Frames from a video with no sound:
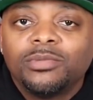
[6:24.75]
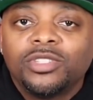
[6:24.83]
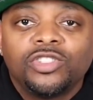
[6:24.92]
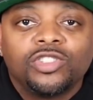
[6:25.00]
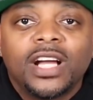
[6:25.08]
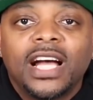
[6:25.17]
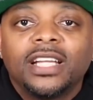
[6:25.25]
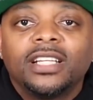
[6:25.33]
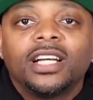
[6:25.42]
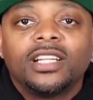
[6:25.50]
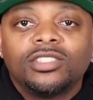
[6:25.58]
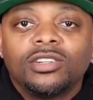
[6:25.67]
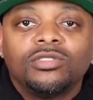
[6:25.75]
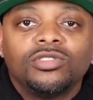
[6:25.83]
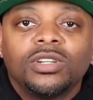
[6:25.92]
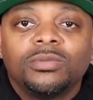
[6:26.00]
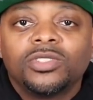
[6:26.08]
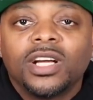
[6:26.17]
I'm trying
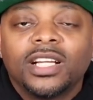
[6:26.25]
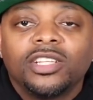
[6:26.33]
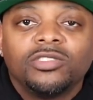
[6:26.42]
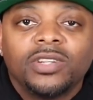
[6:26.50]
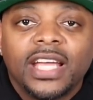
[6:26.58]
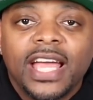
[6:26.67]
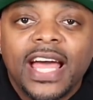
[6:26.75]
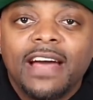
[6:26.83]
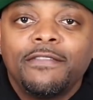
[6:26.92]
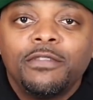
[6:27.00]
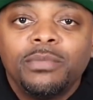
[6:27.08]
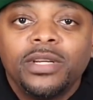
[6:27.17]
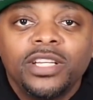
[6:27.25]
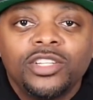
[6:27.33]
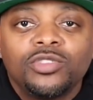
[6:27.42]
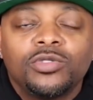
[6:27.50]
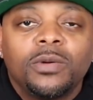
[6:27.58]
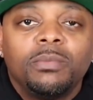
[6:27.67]
to create
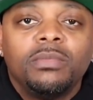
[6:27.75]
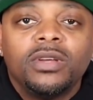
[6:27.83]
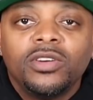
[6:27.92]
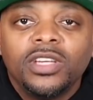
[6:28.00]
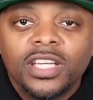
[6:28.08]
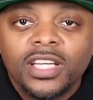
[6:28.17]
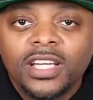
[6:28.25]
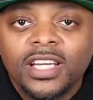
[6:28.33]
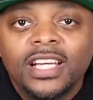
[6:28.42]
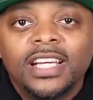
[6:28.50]
$500,000 to $1 million